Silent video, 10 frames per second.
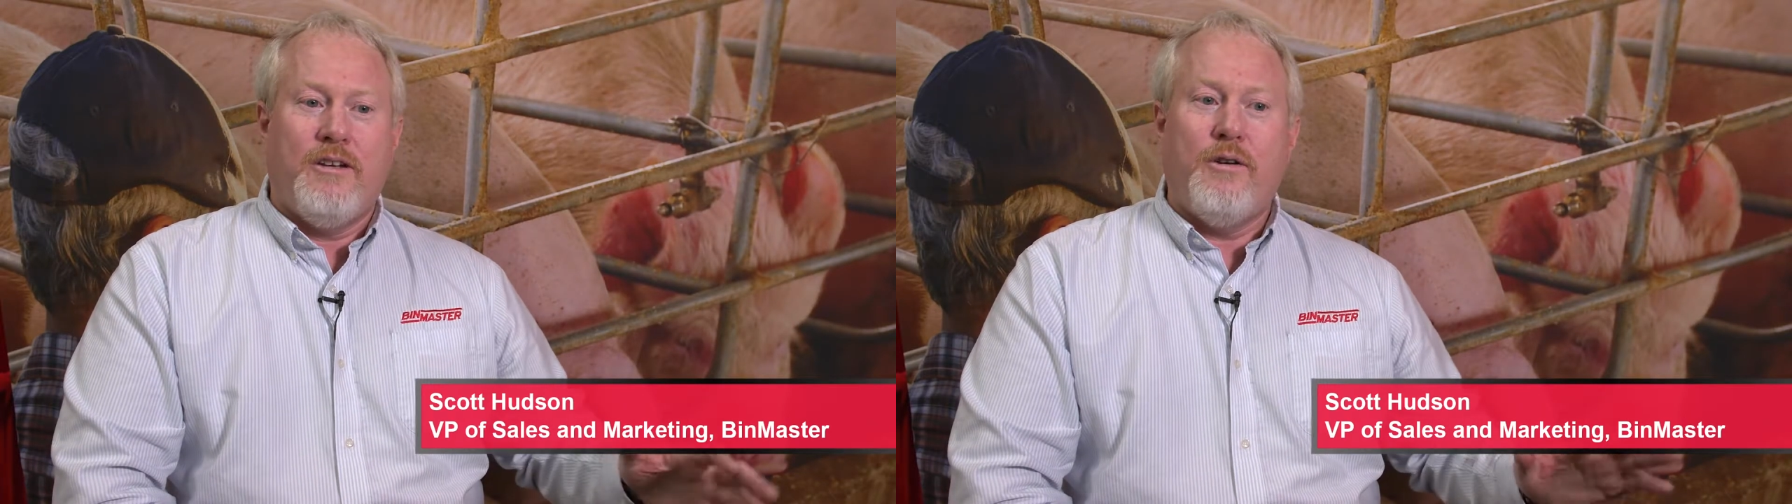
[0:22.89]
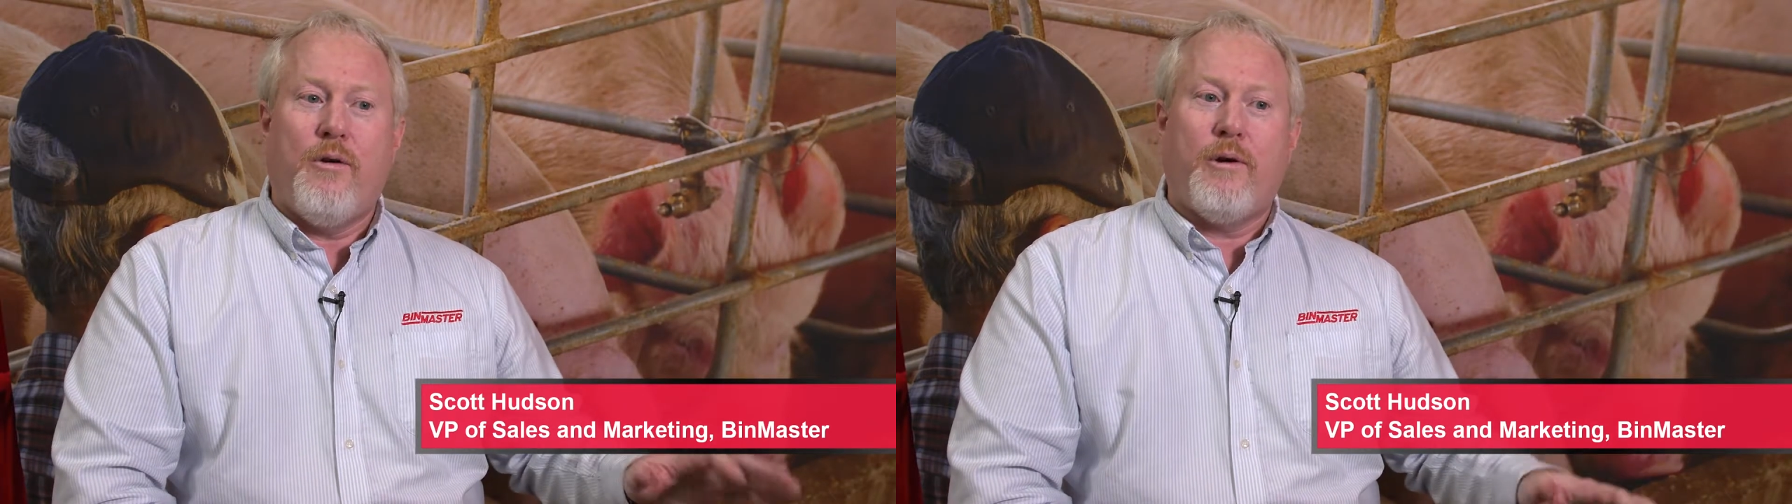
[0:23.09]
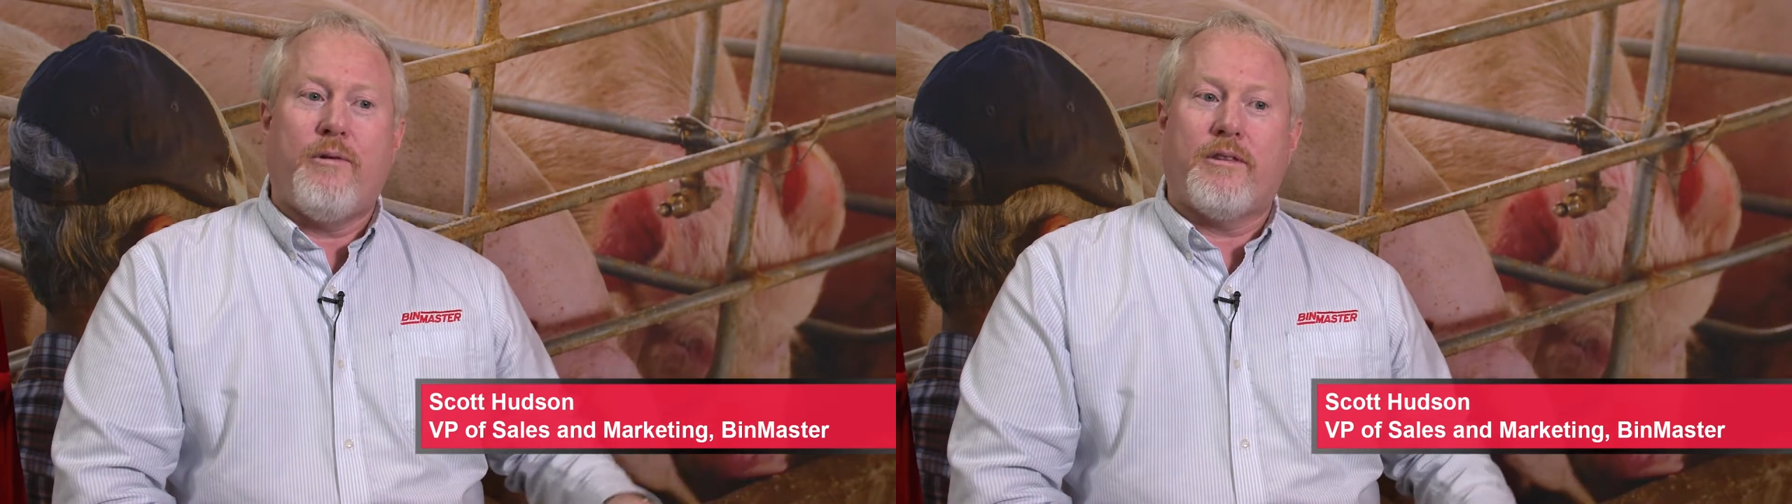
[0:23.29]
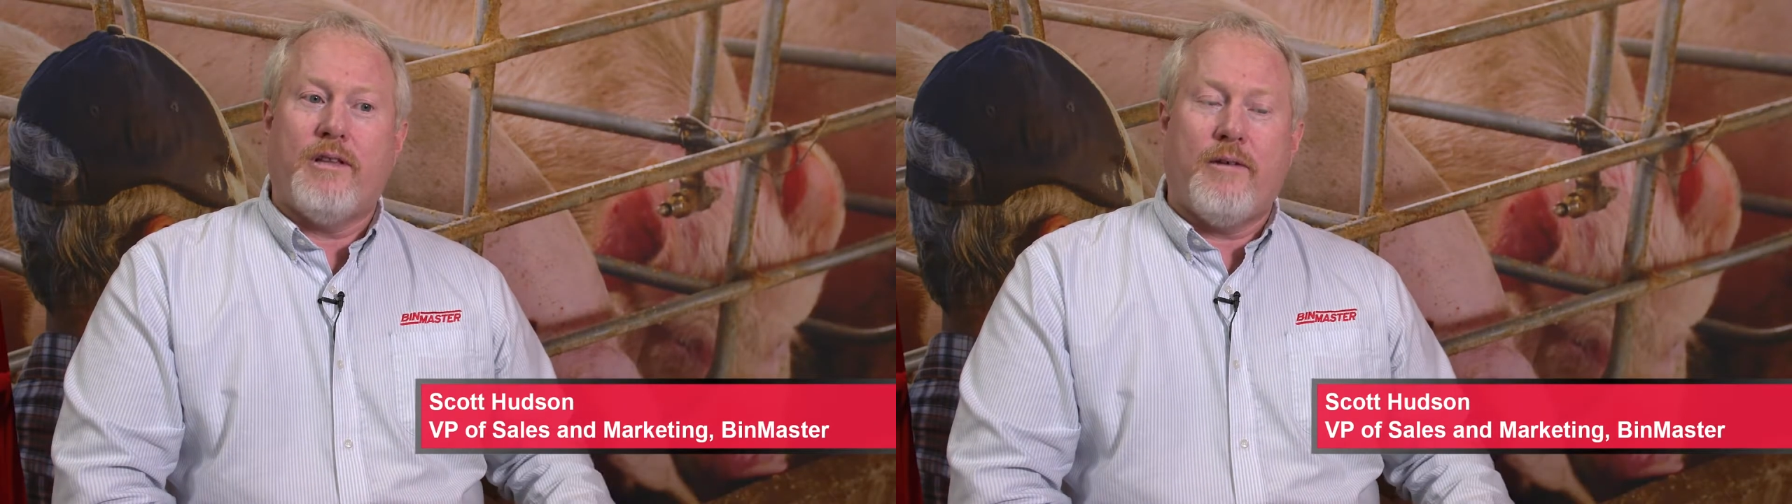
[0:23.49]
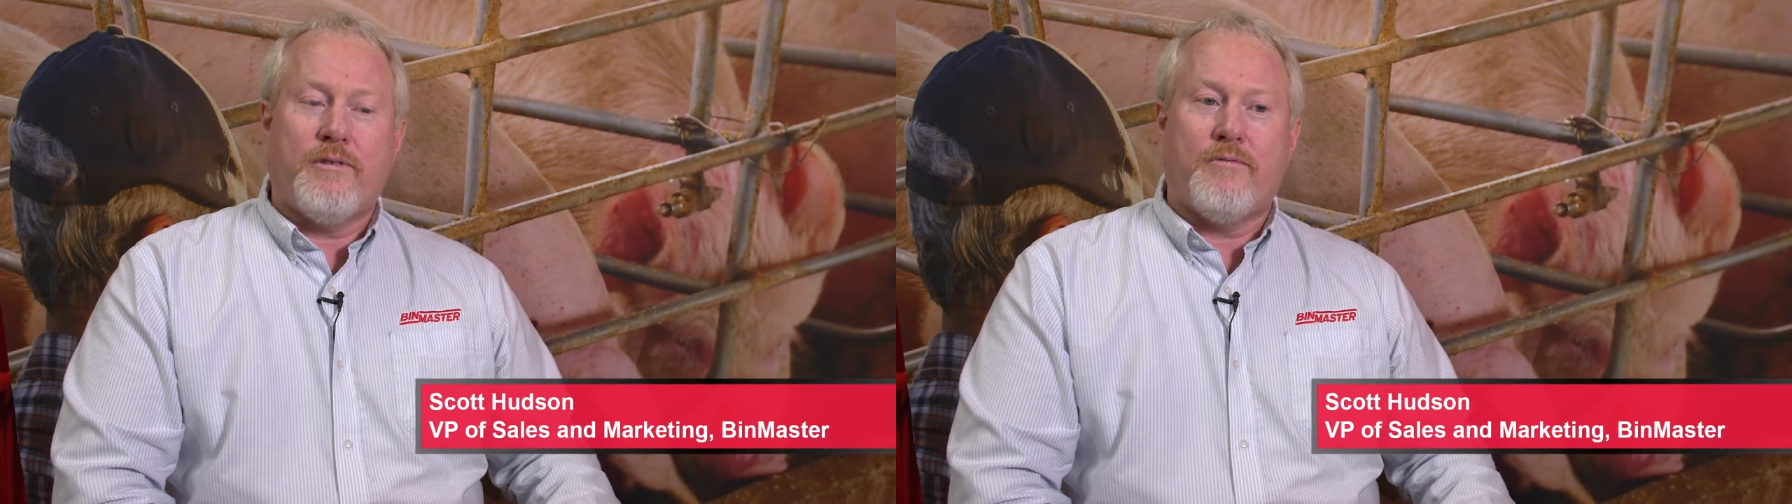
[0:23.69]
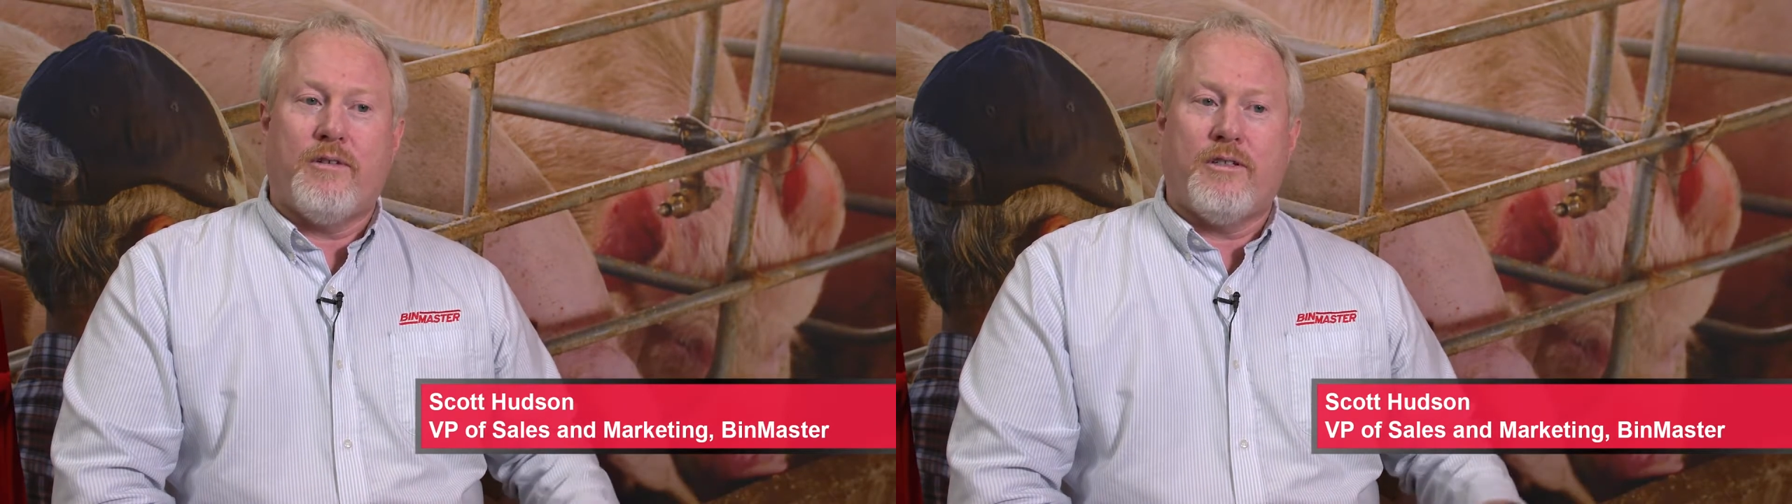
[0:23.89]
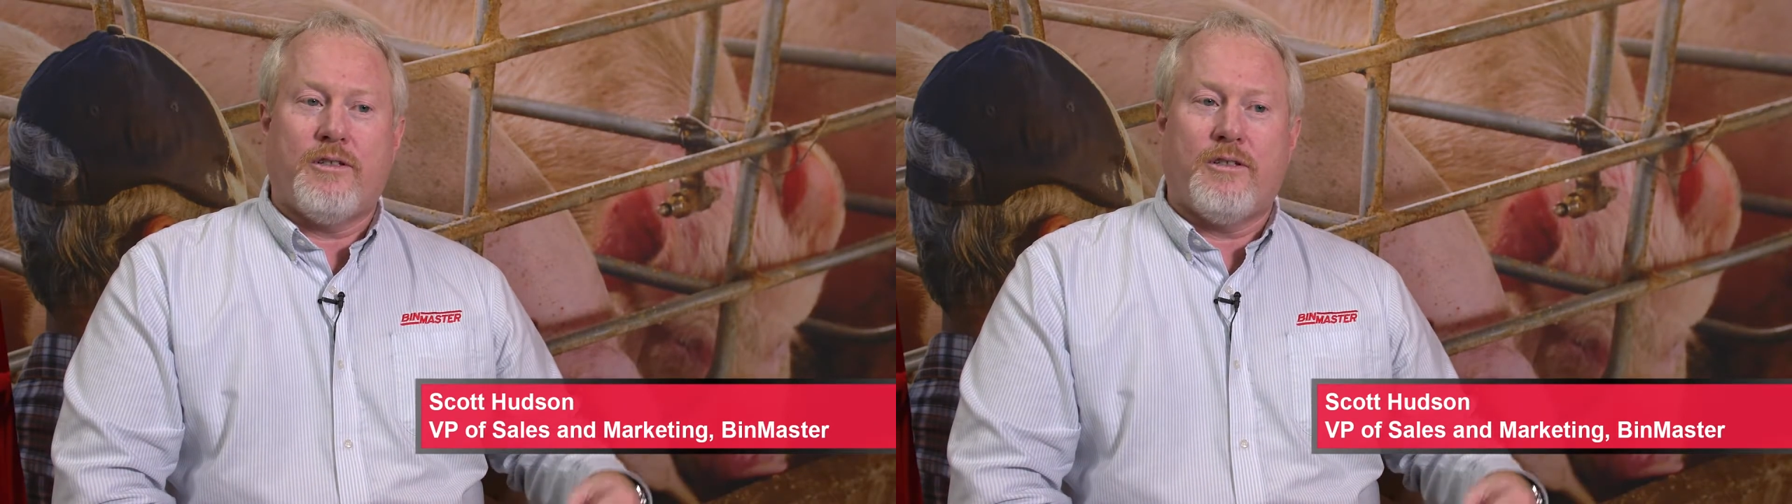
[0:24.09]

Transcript: knowing what the levels were,